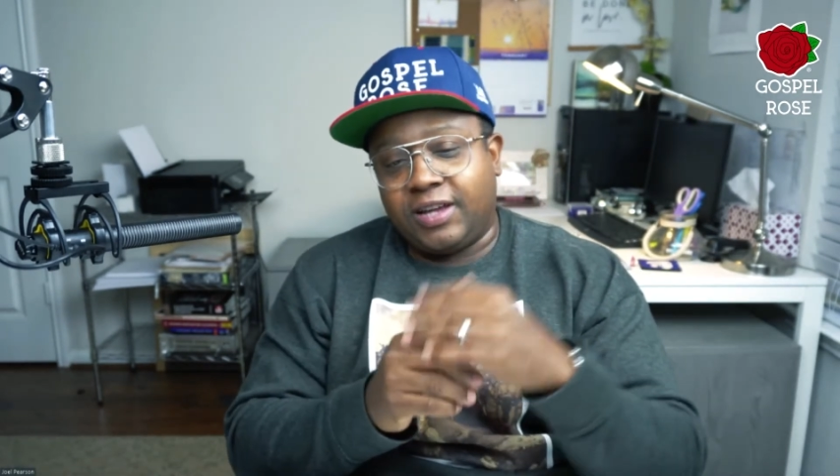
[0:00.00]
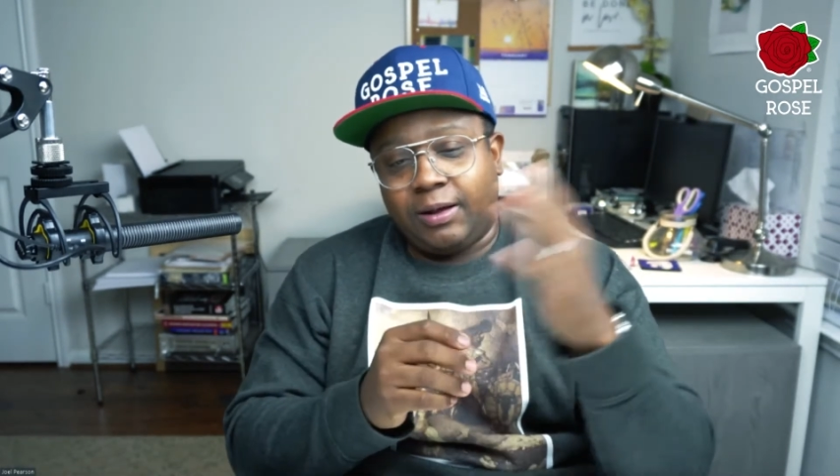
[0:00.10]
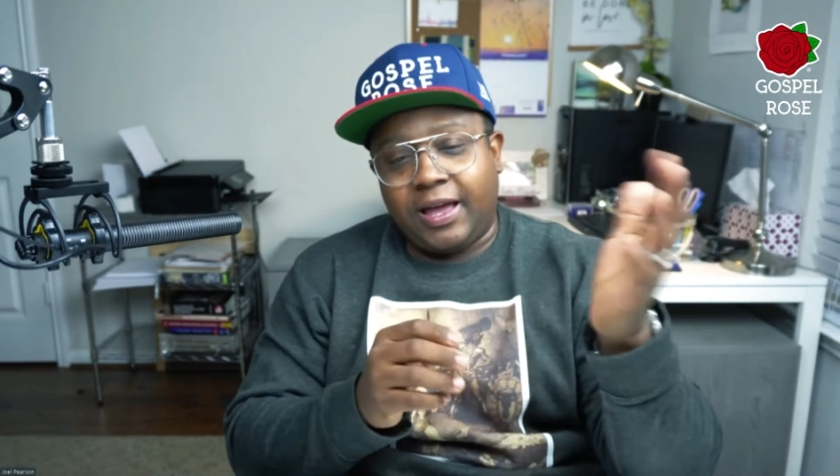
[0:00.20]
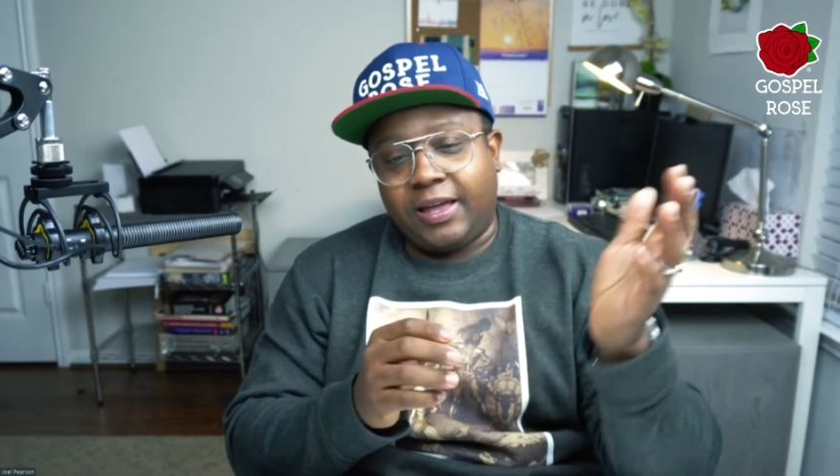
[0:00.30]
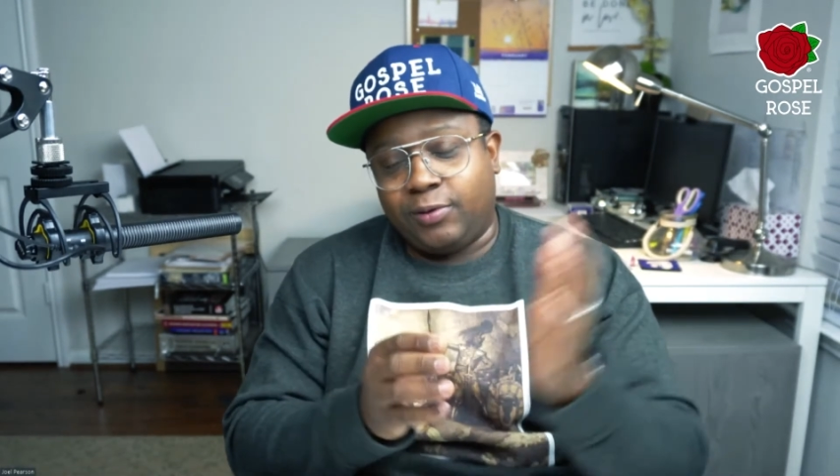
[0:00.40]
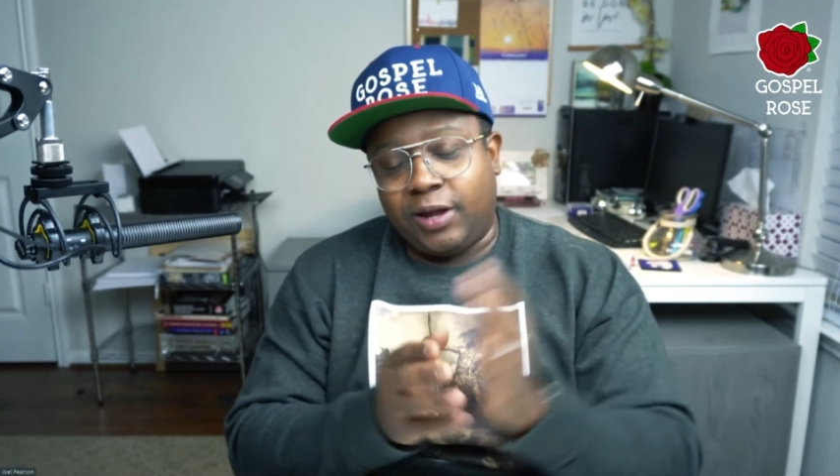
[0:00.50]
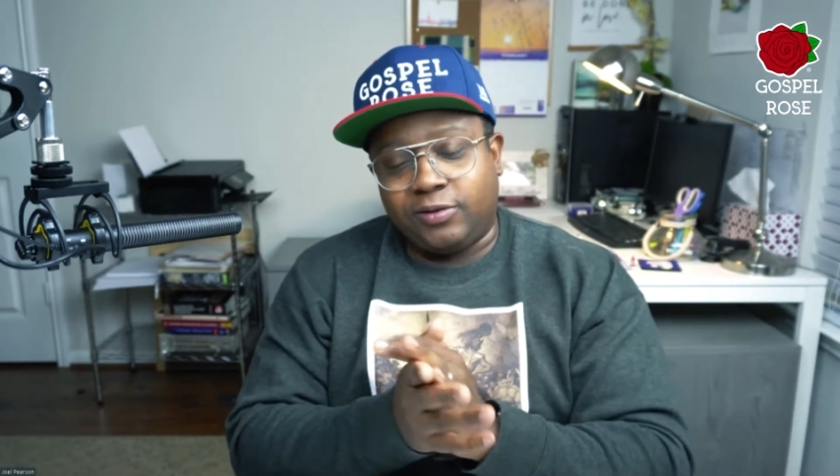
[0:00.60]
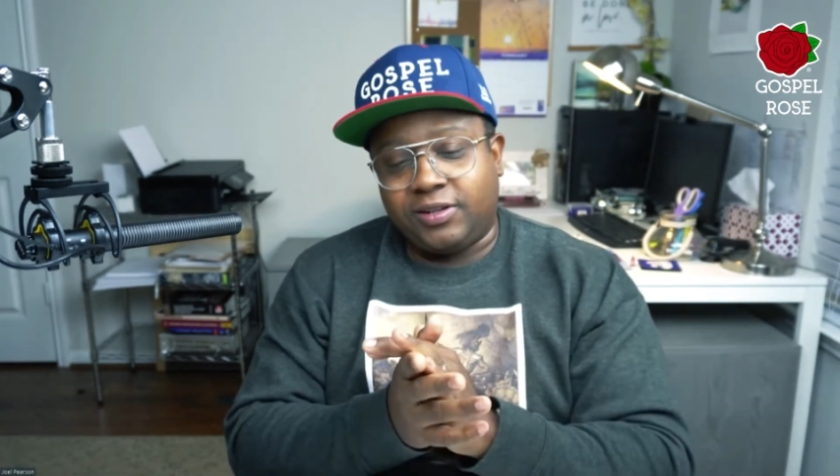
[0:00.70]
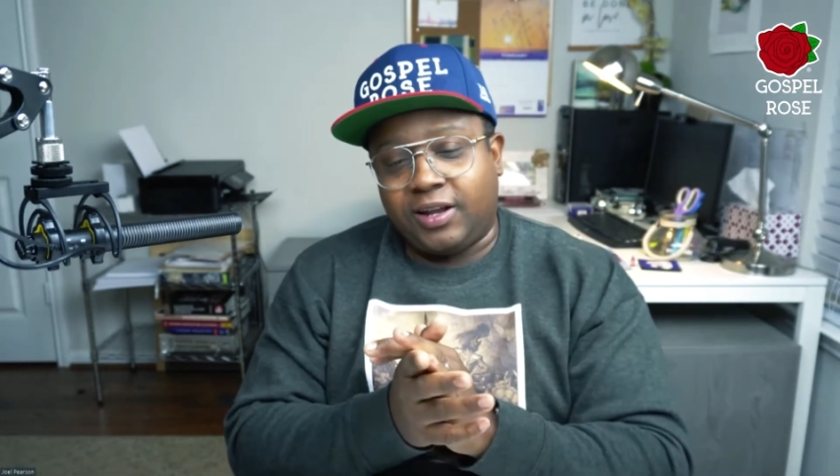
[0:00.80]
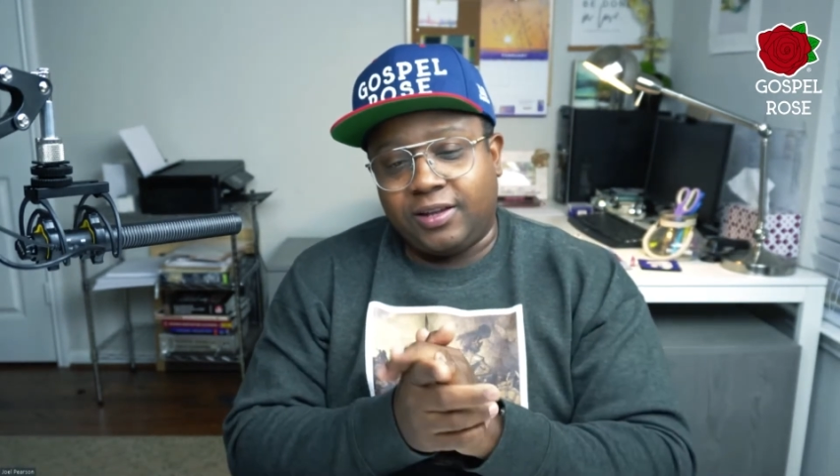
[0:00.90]
I had it when I was
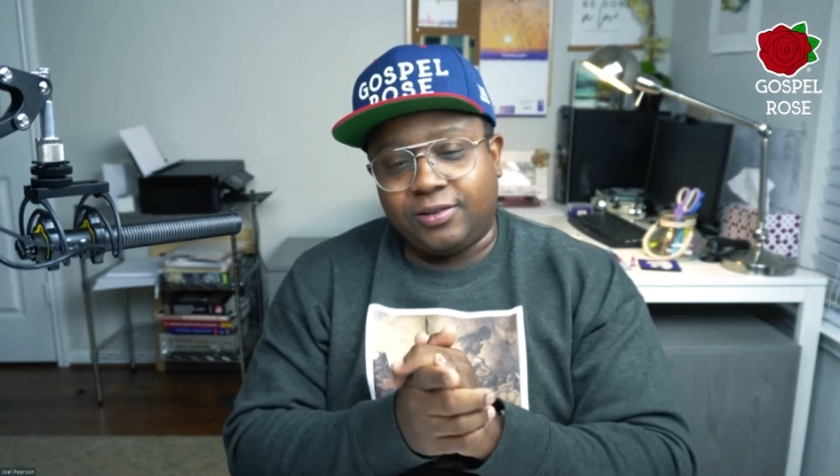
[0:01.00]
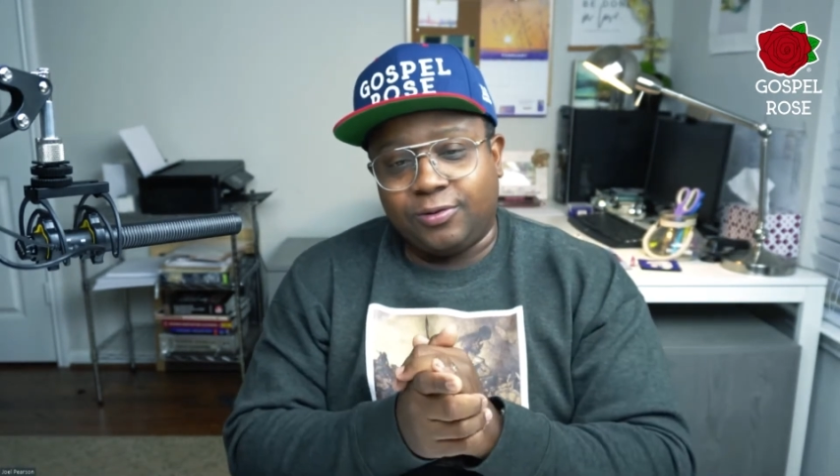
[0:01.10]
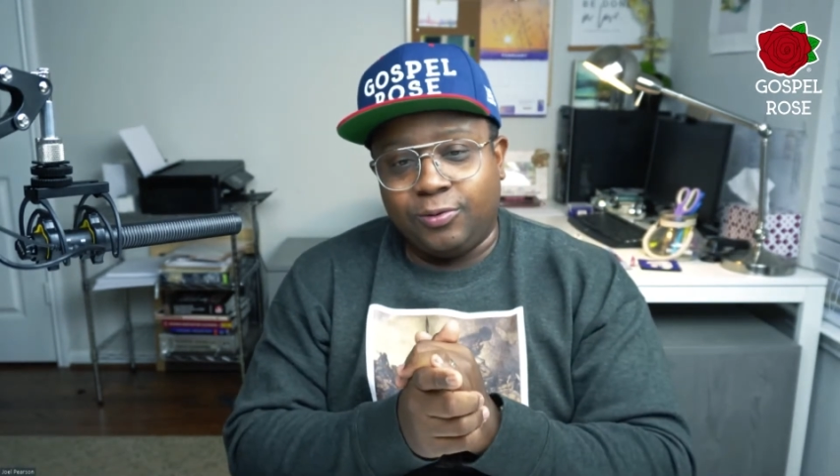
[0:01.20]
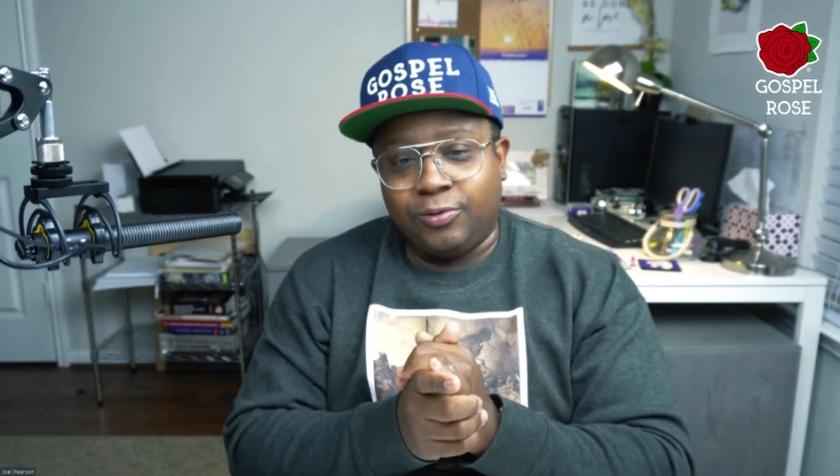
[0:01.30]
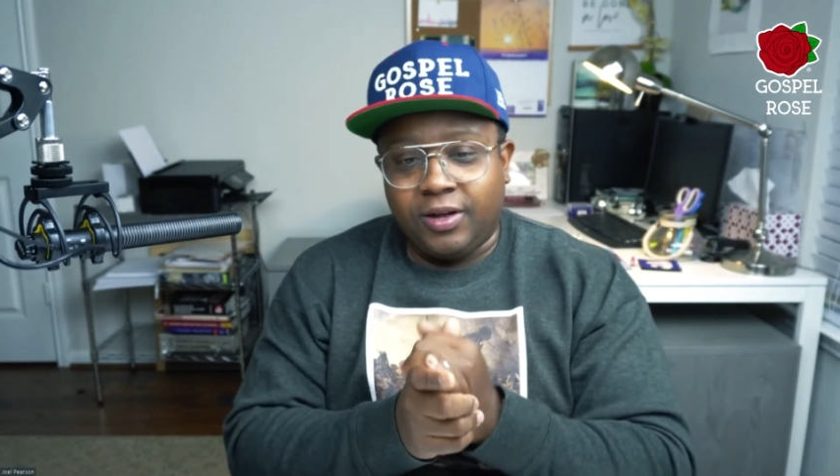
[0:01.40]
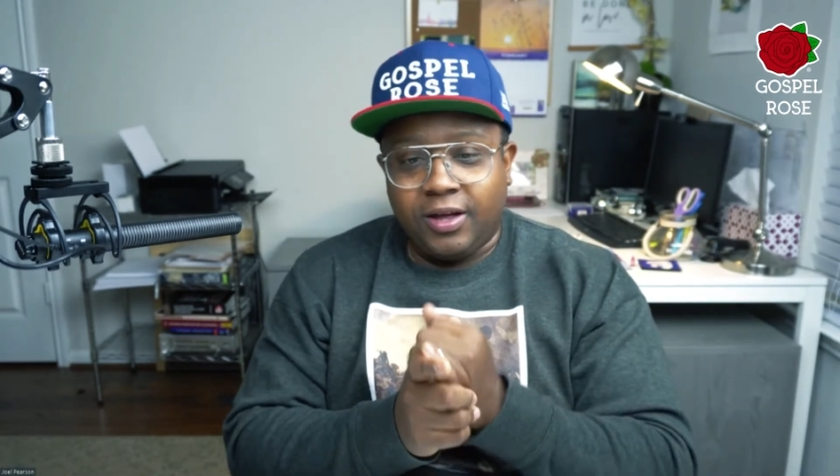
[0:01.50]
in high school,